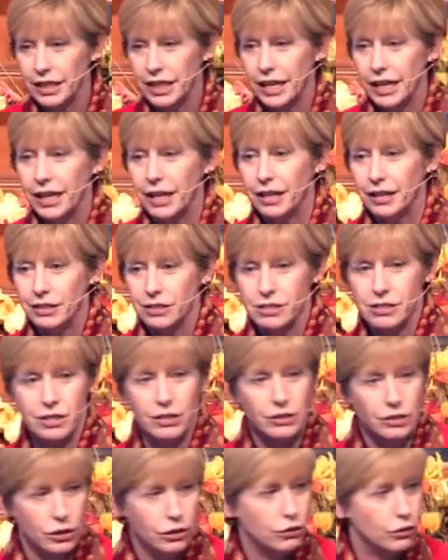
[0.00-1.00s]

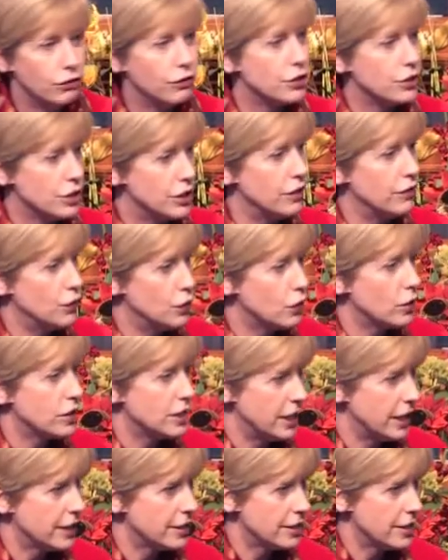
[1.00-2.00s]
as the University of North
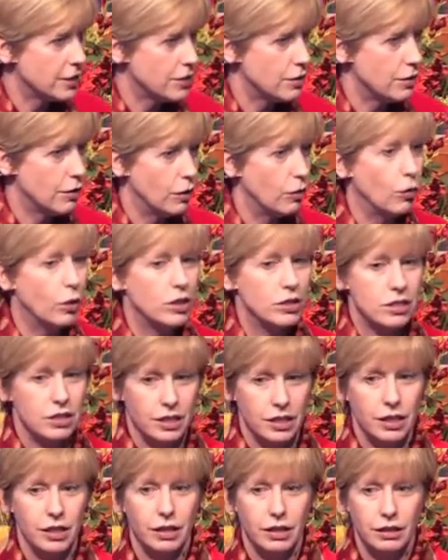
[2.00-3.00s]
Texas. Once
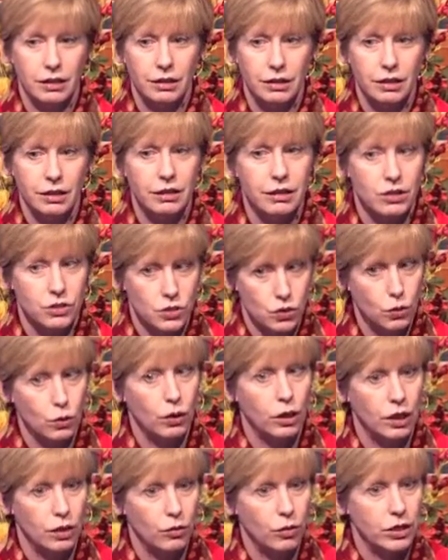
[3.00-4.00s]
again, the
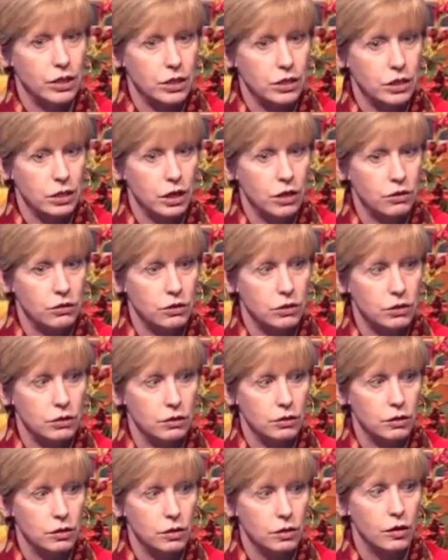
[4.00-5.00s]
school I wanted to go
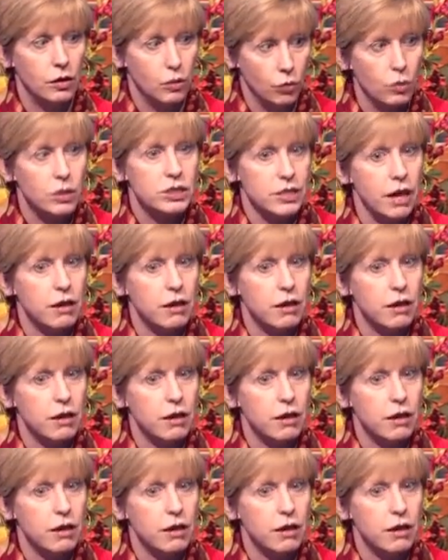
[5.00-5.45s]
to was